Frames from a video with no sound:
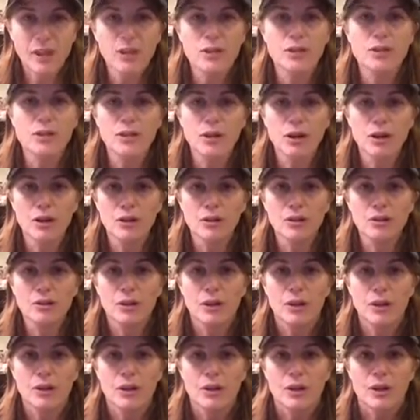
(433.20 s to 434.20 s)
So
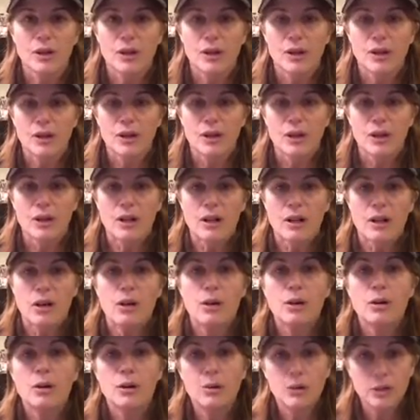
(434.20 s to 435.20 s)

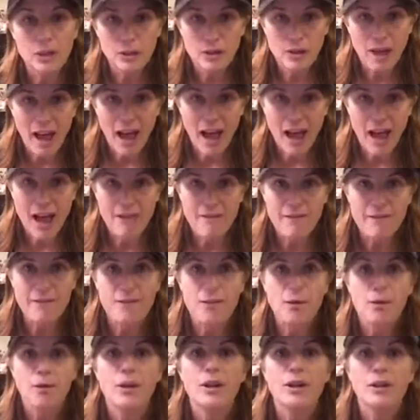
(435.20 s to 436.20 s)
who do you have
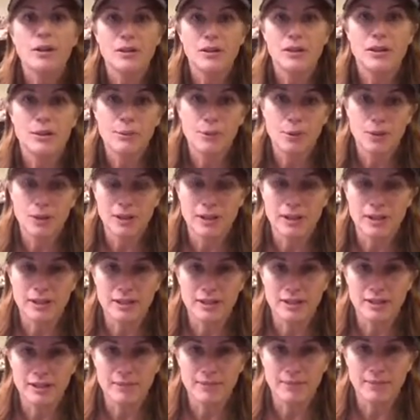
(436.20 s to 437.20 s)
for your support
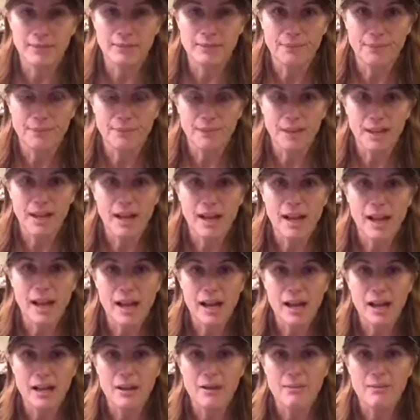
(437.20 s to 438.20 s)
system?
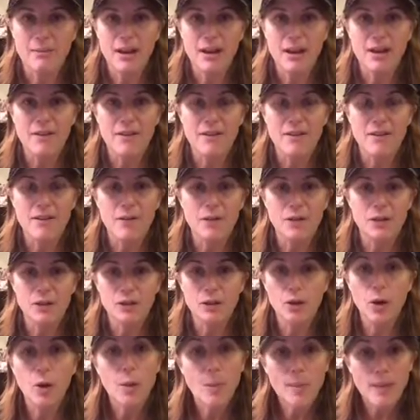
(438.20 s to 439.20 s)
For
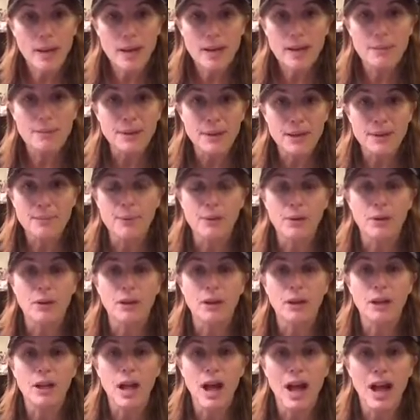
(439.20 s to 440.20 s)
so many
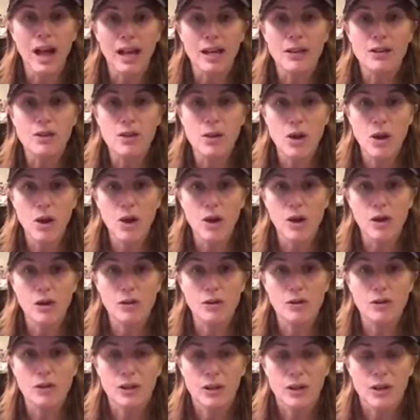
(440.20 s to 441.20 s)
people, I
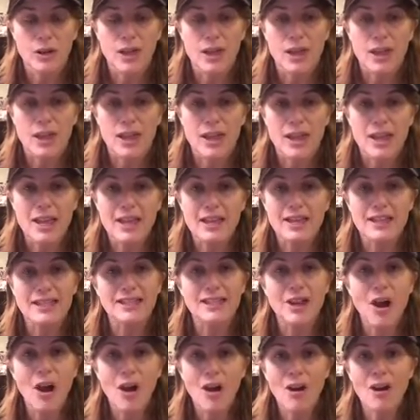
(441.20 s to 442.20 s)
know it
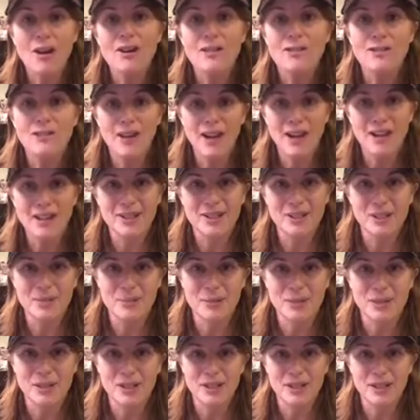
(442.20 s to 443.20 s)
is hard to find a
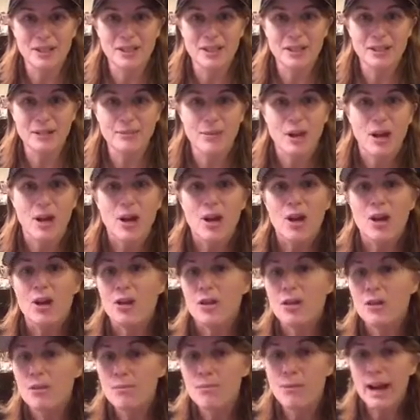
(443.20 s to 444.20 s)
support system.
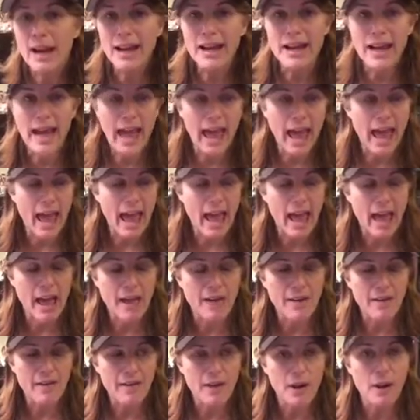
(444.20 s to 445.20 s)
You might
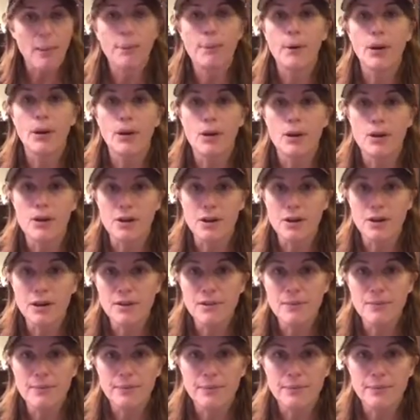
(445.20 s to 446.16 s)
have a partner